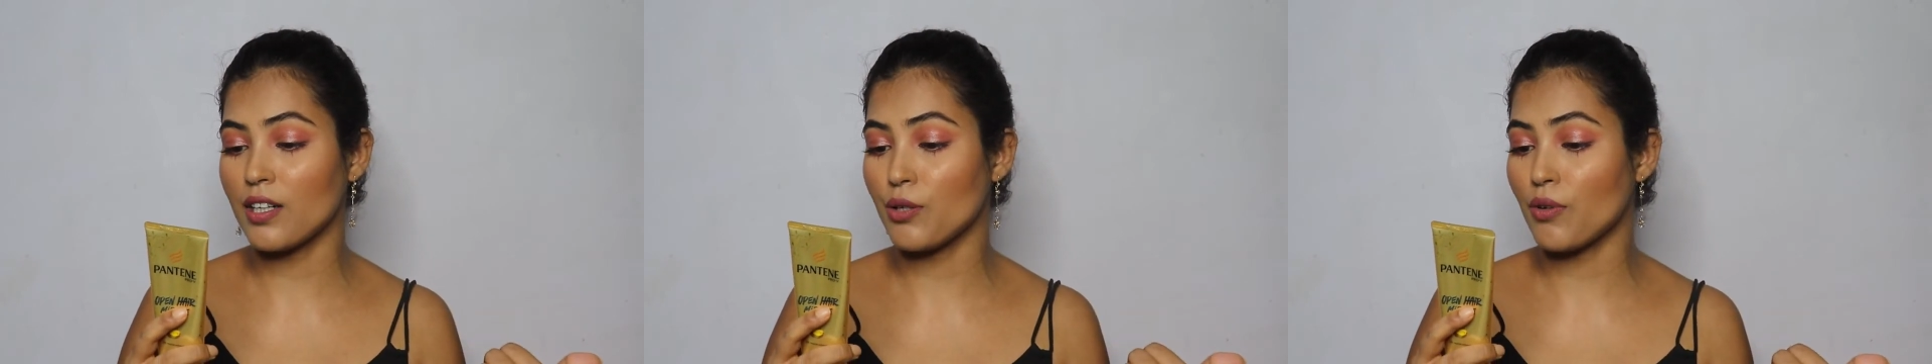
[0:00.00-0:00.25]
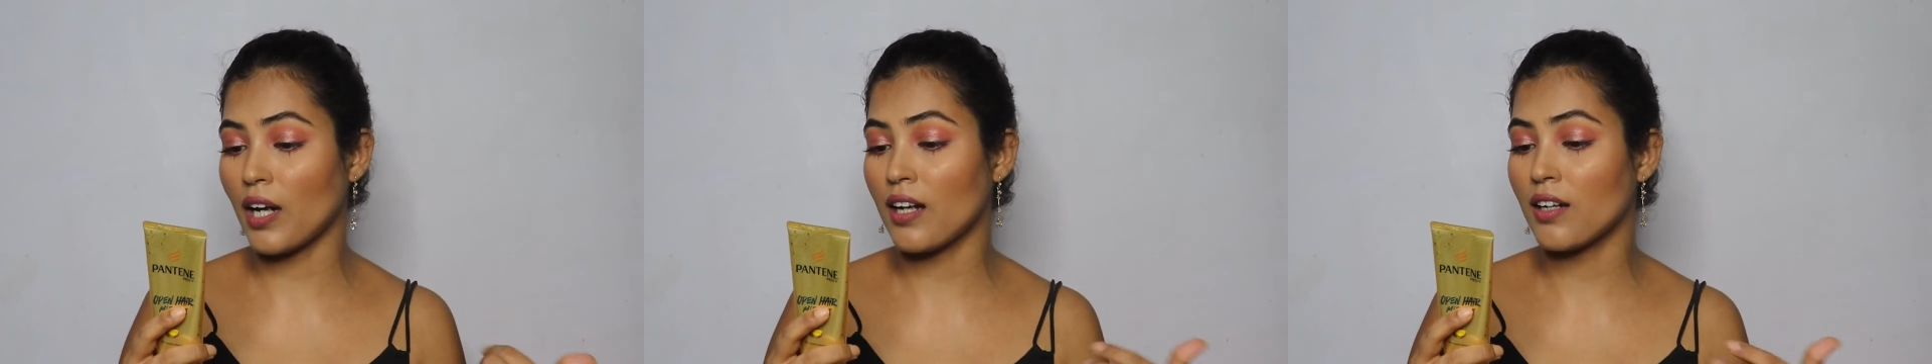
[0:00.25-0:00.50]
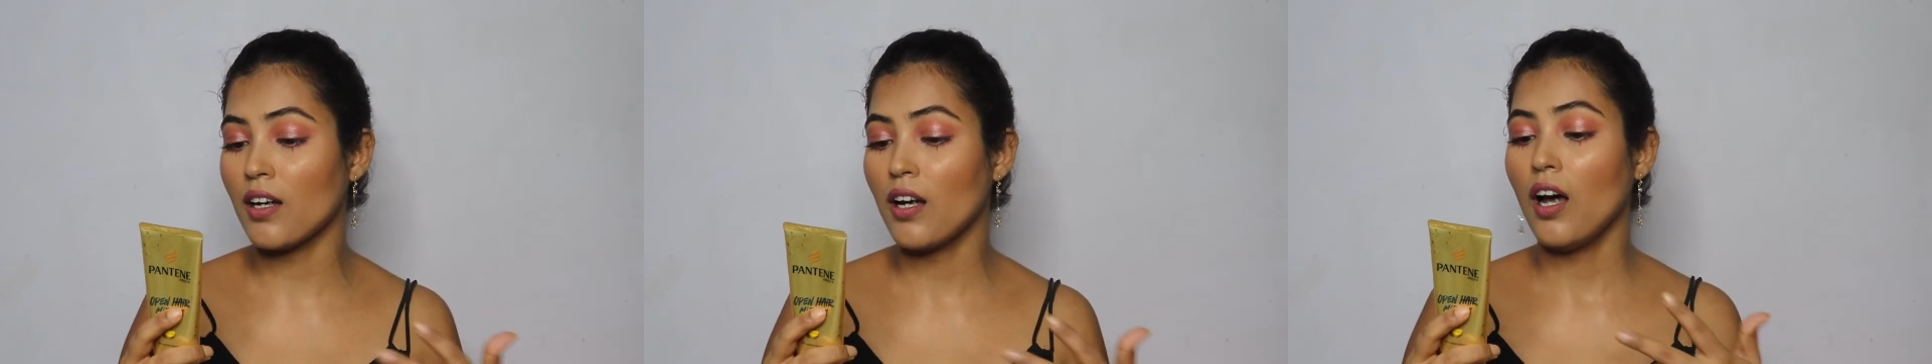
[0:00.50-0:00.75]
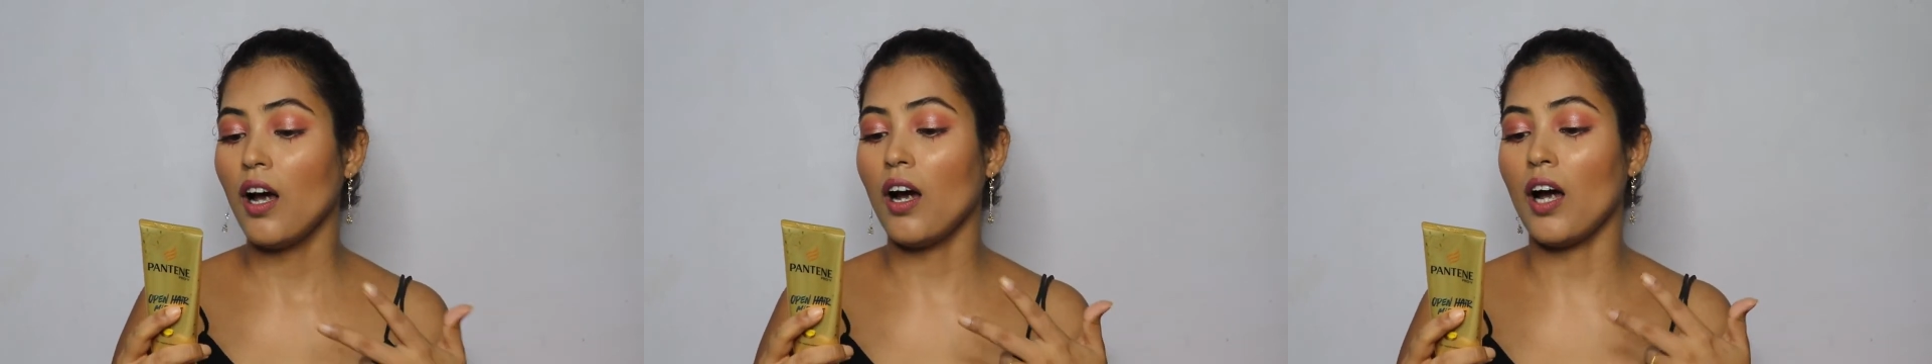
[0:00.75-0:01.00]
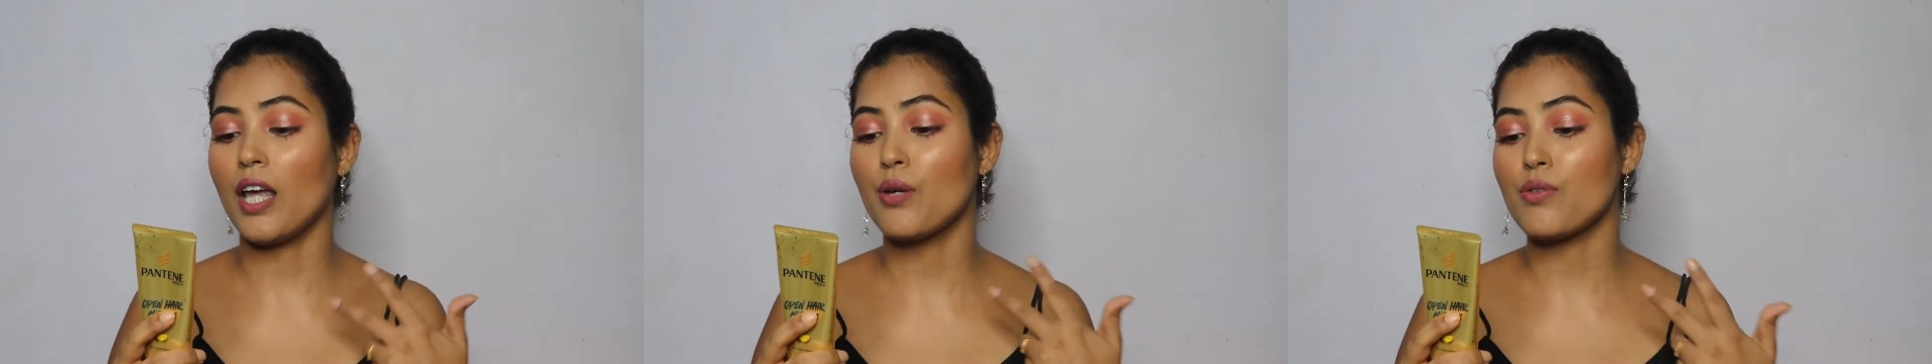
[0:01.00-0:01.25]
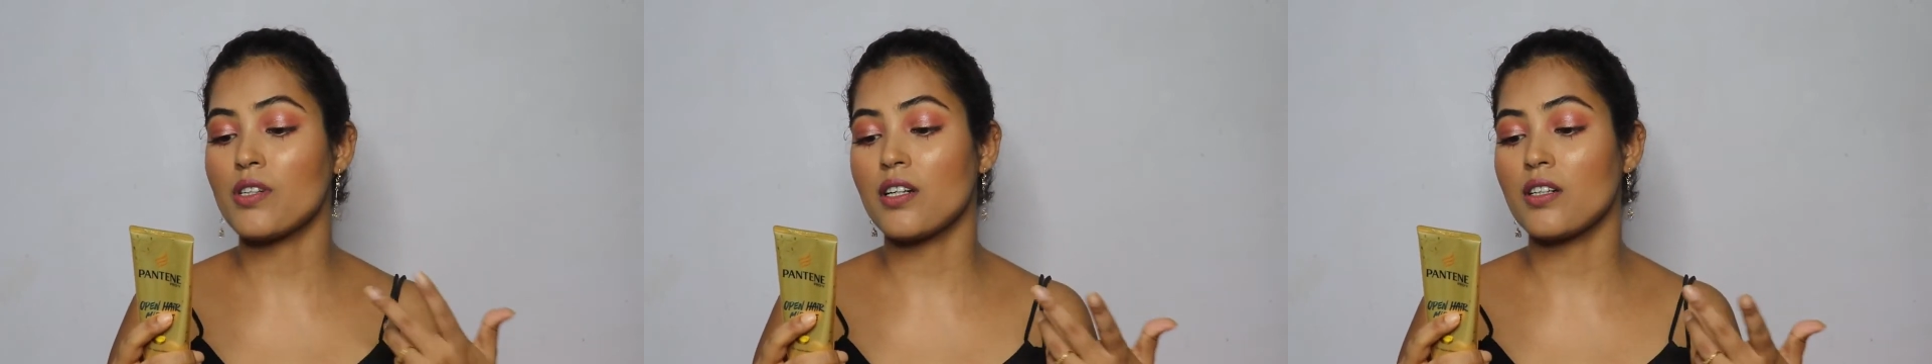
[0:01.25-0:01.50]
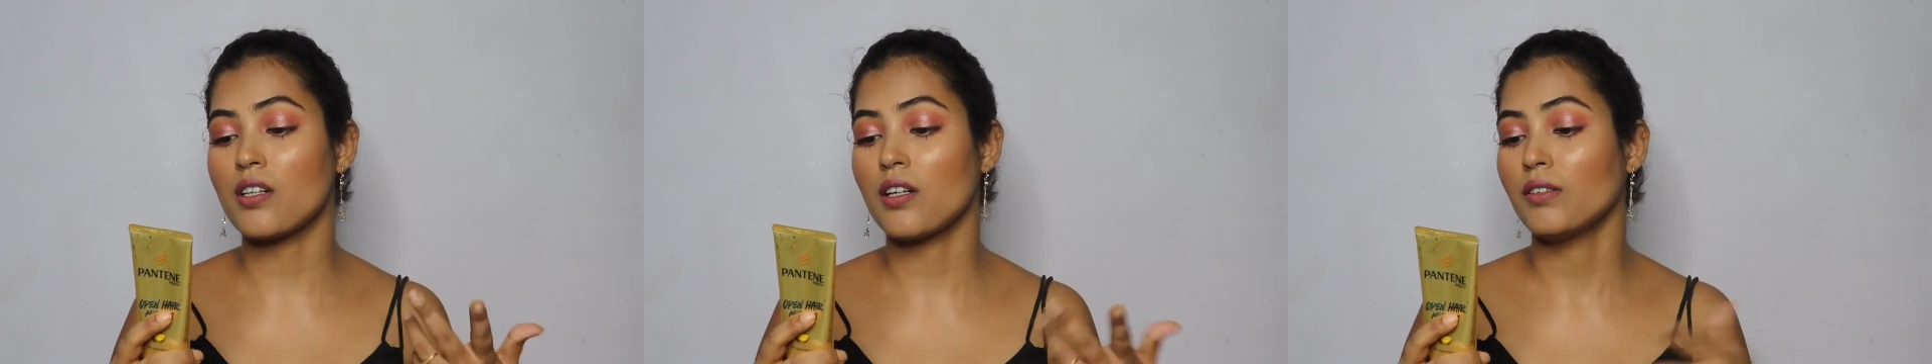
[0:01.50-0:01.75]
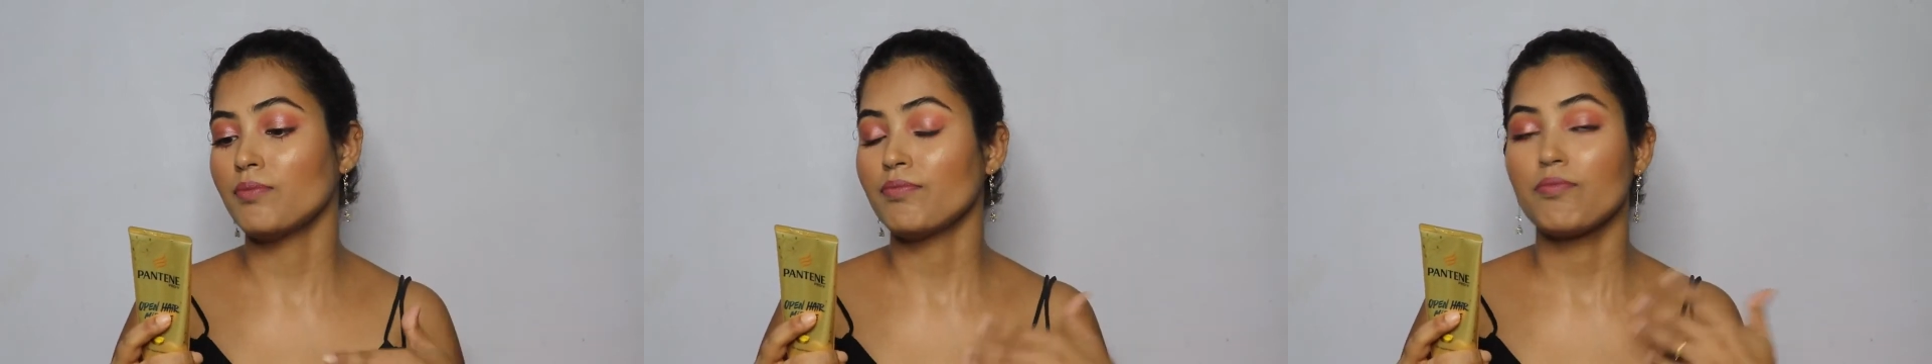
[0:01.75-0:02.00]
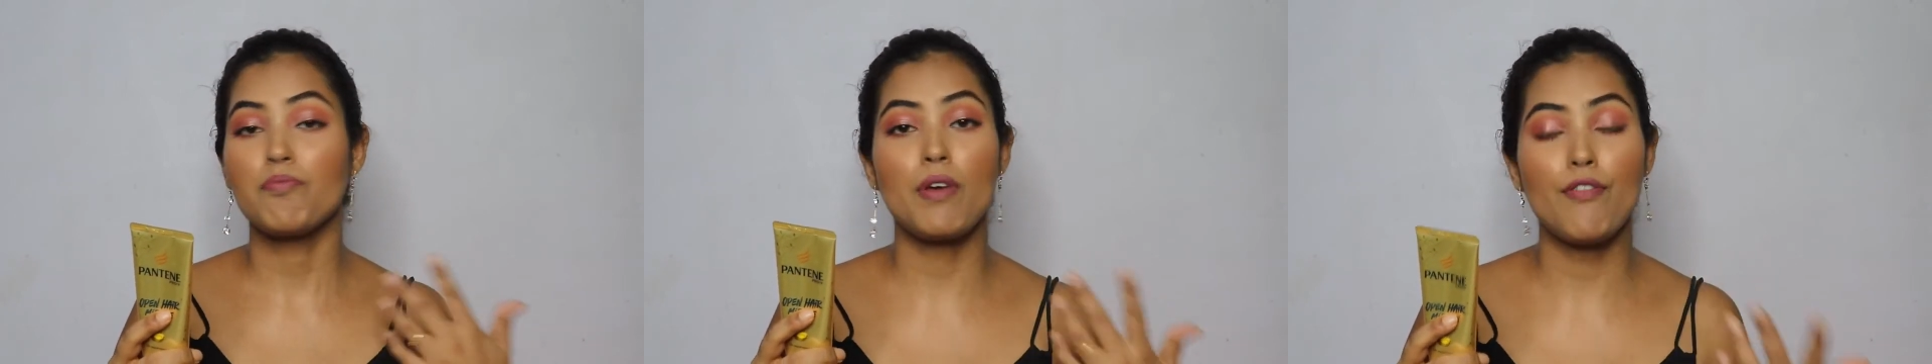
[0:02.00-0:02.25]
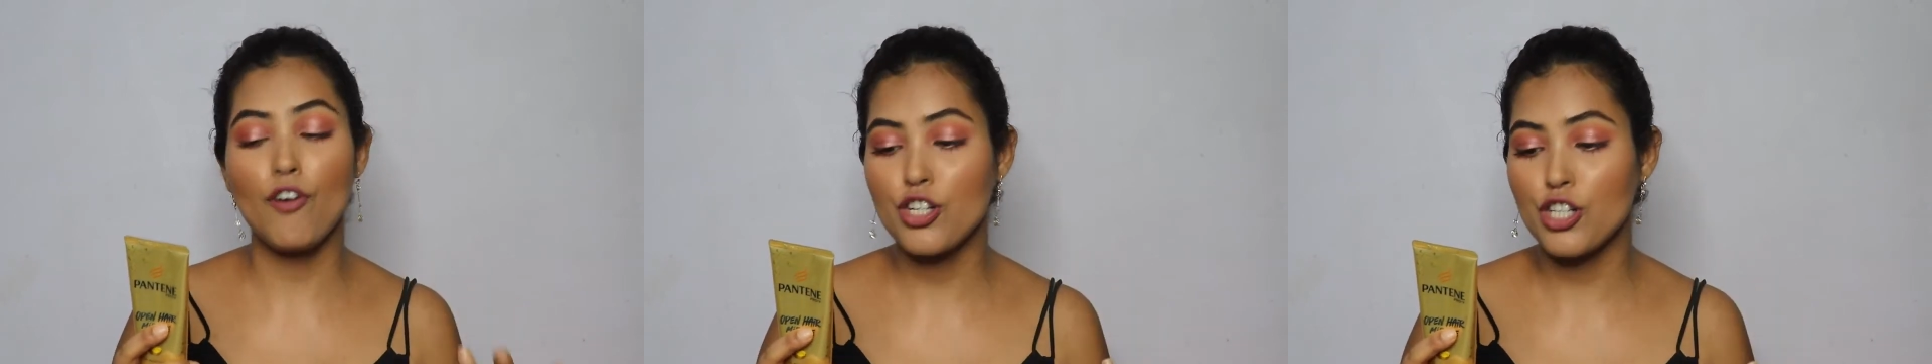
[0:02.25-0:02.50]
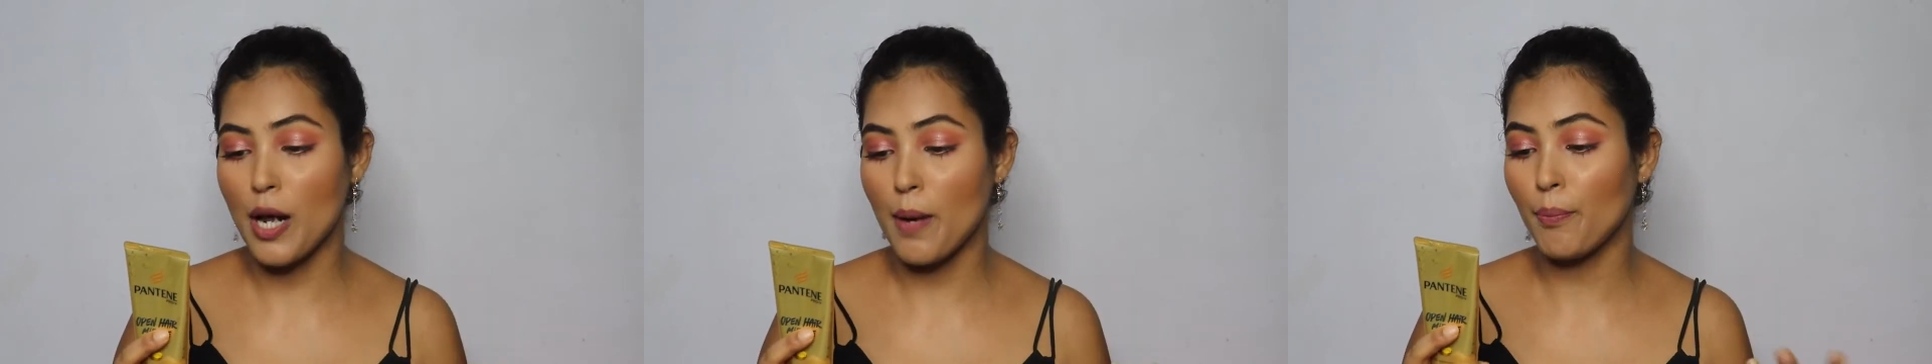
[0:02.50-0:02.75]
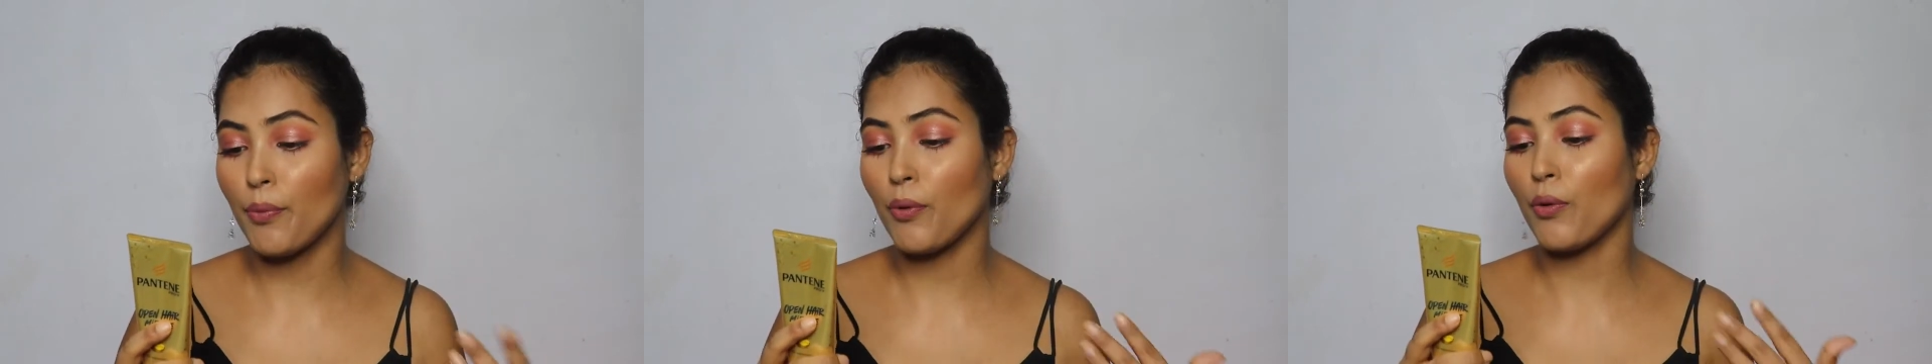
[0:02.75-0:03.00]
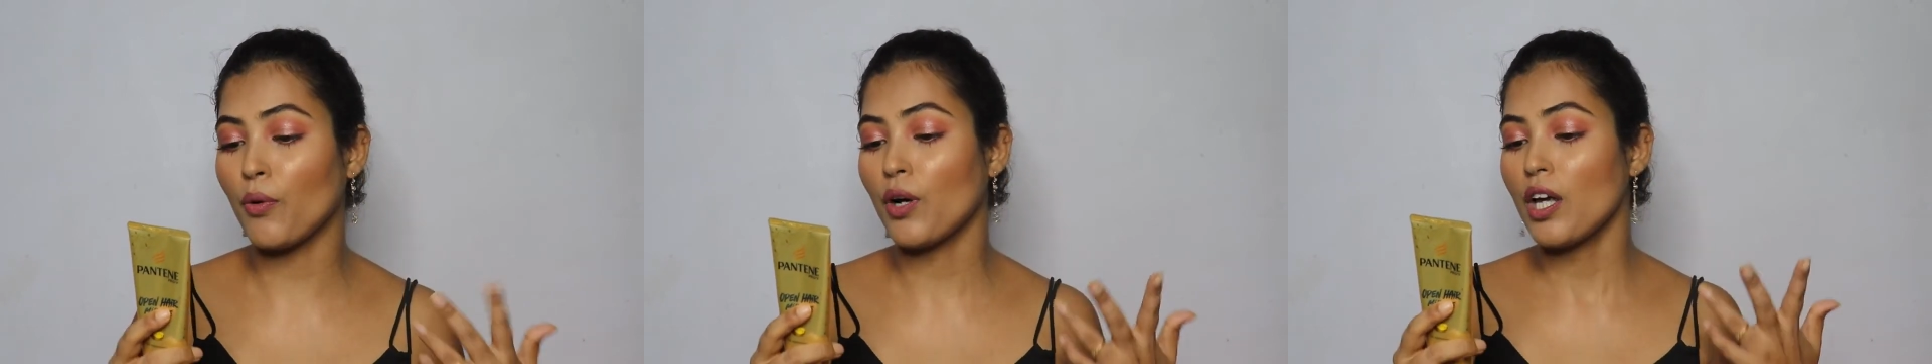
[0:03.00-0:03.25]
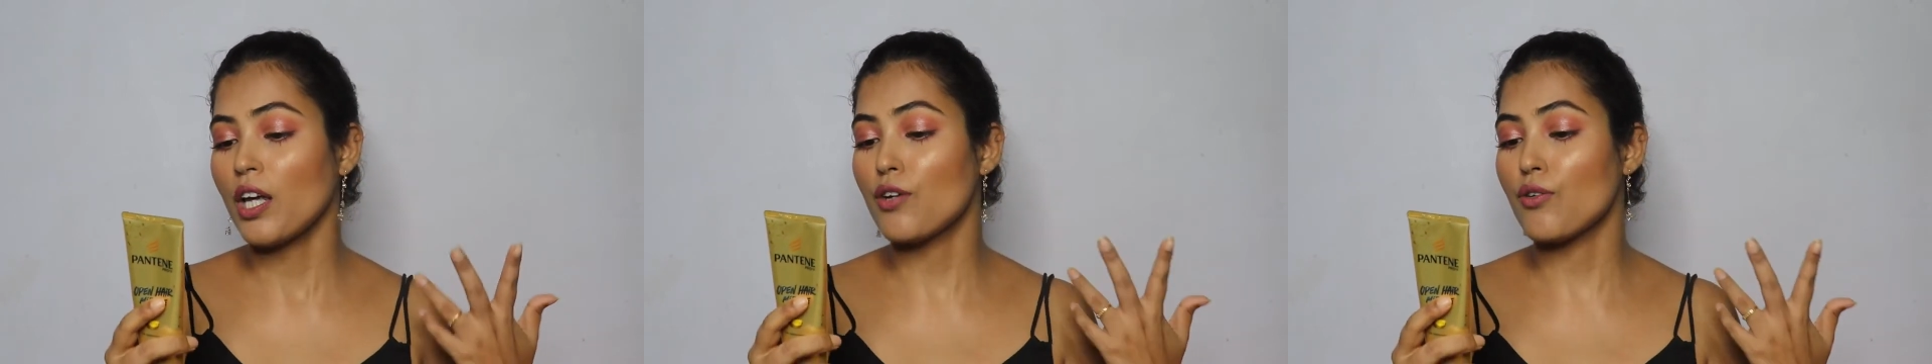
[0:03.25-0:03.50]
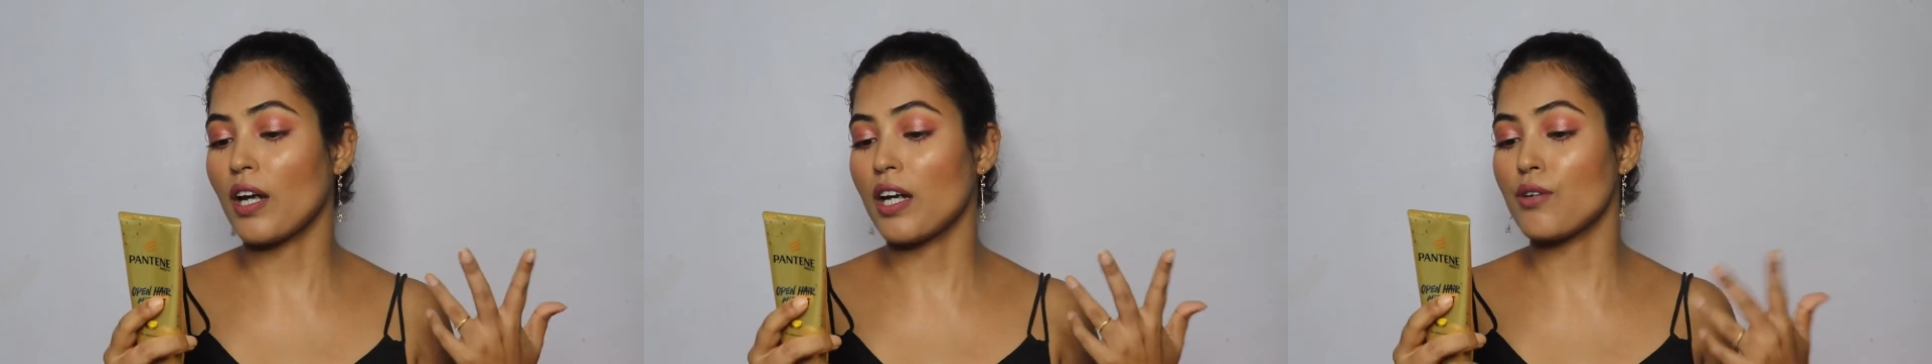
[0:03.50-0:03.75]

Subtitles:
You can use it before shampoo. You can